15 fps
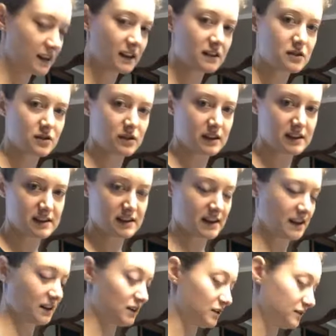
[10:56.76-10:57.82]
kid toys
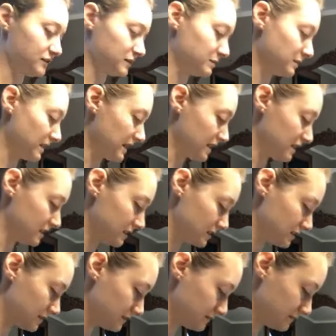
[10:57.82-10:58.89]
lying all over the
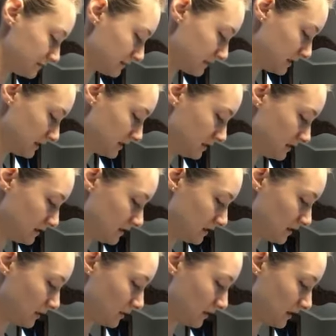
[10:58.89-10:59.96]
place
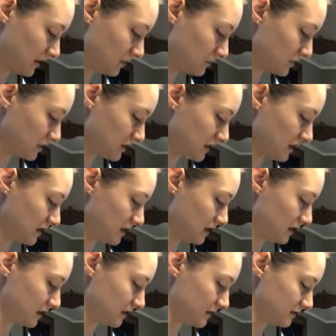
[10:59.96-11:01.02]
while I'm
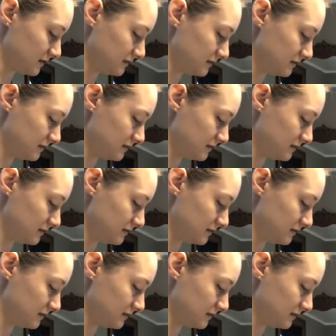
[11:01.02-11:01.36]
working, and